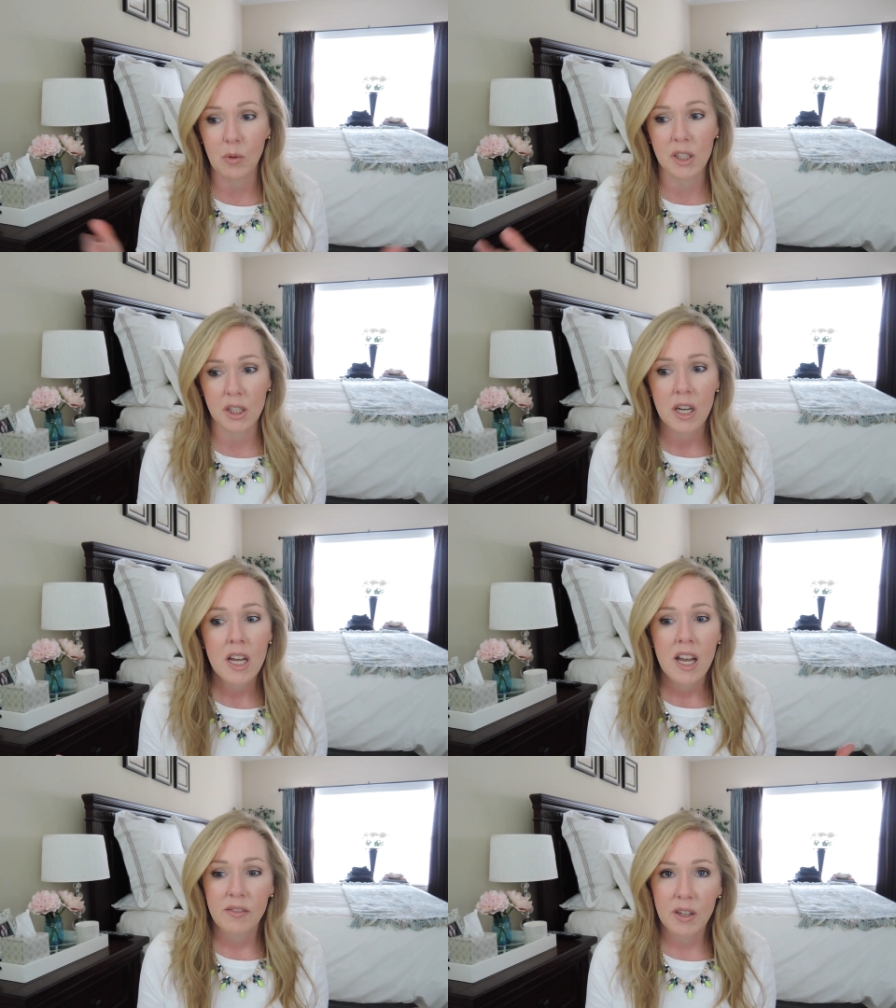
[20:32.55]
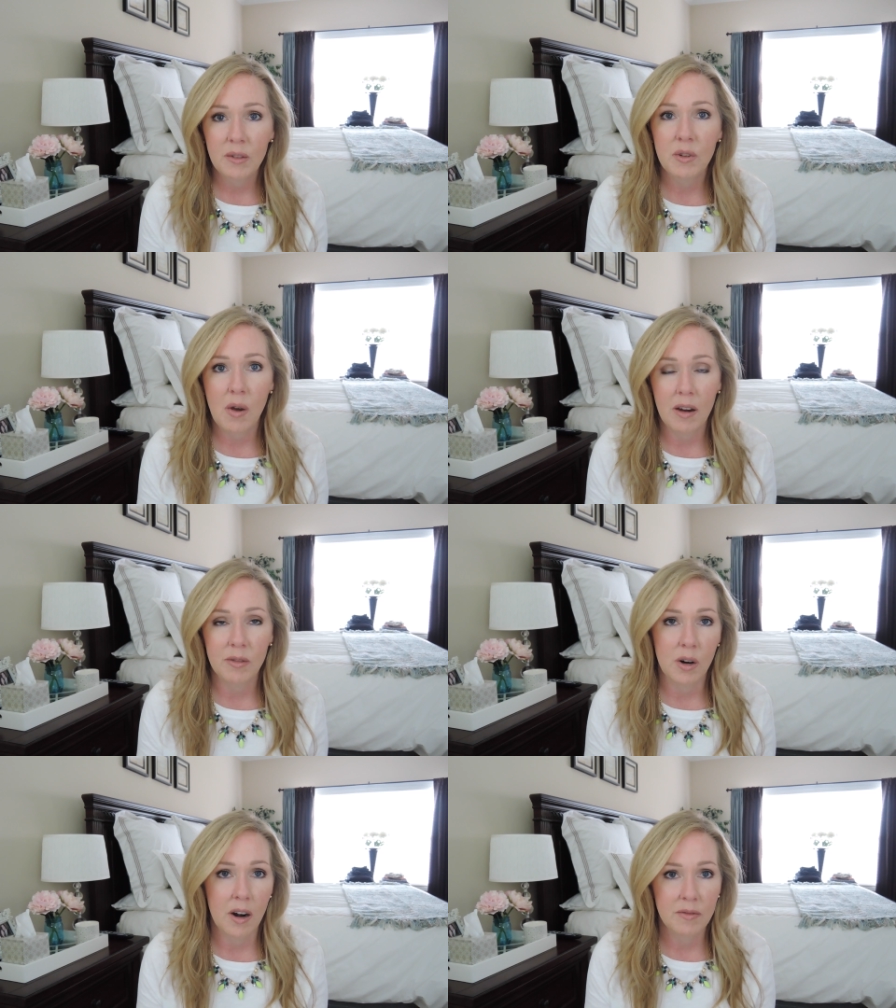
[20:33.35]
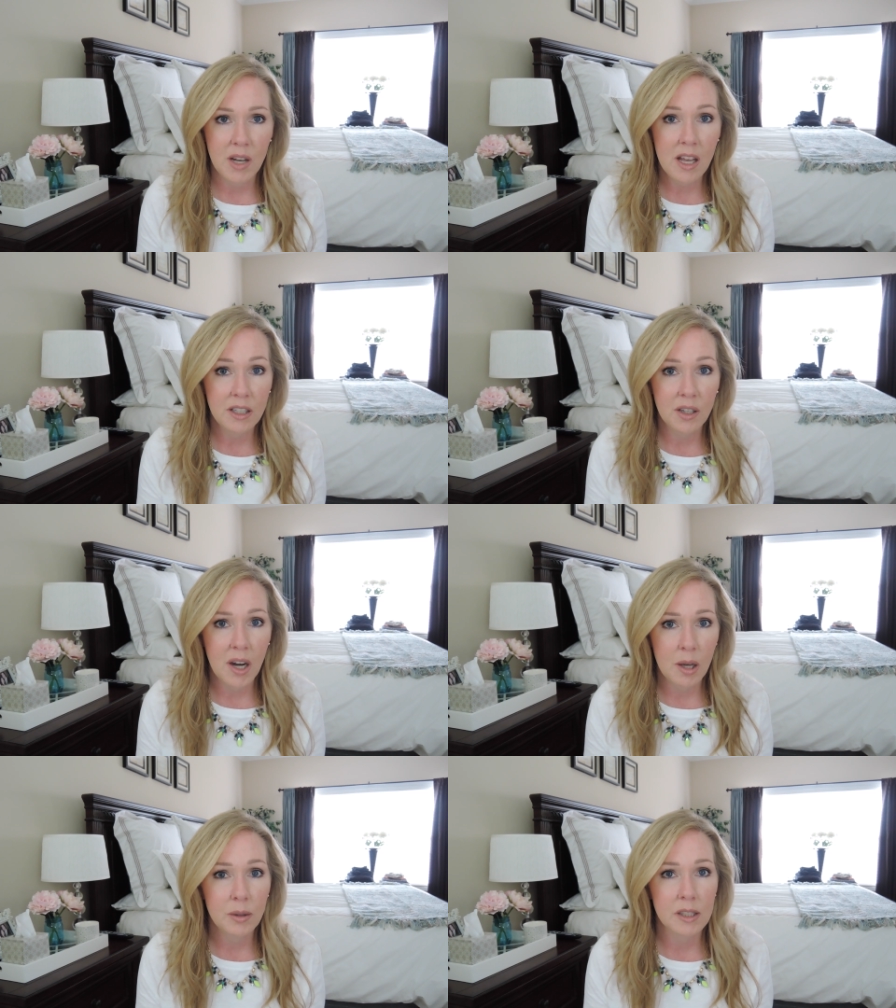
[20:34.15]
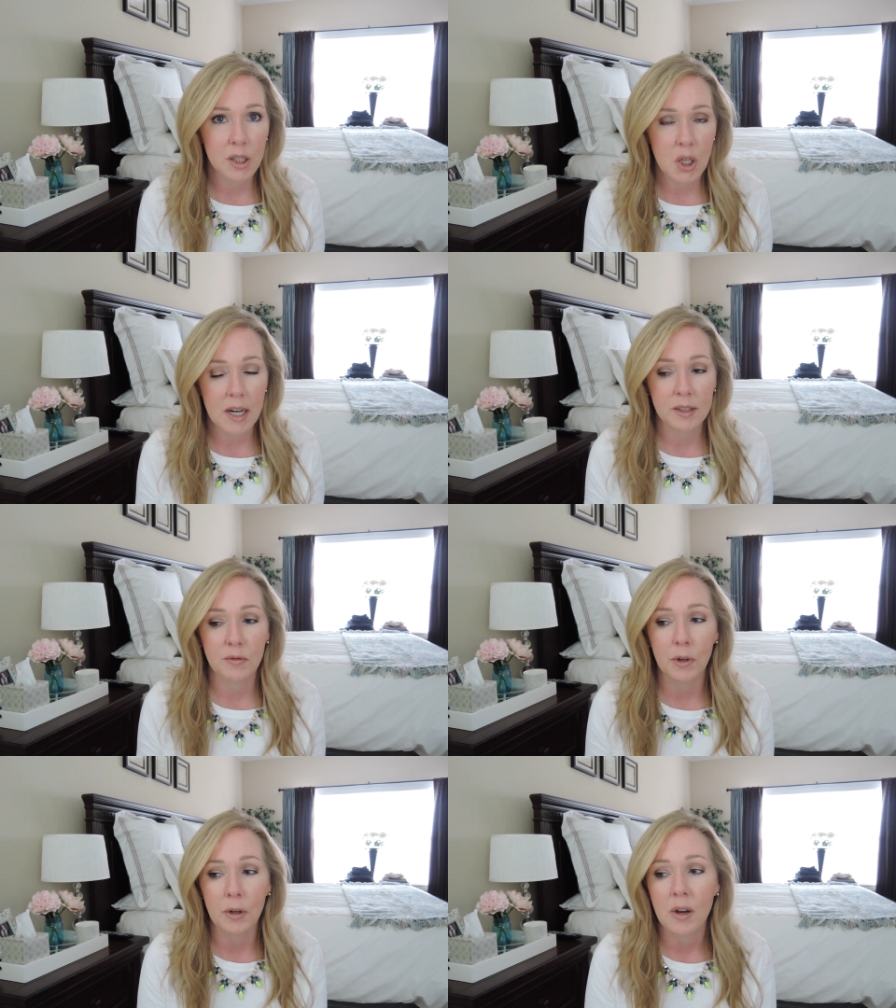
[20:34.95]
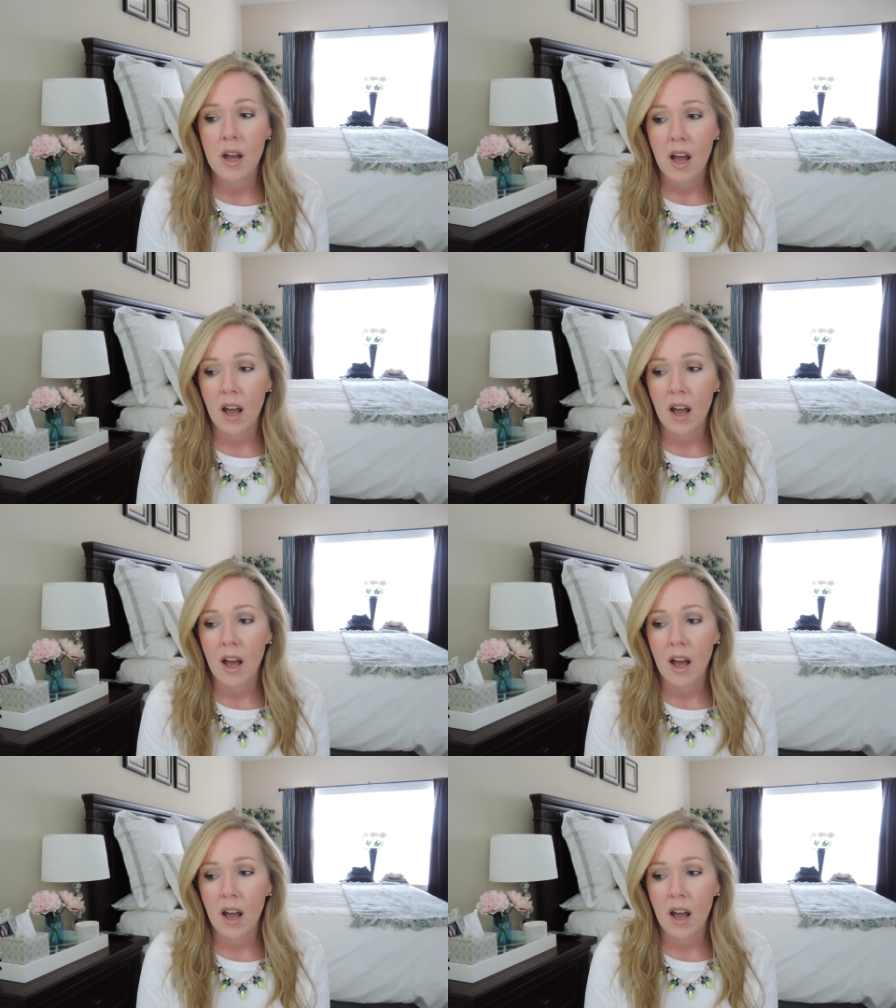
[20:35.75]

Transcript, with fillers: which if any of you ever have done, you know, it's stressful.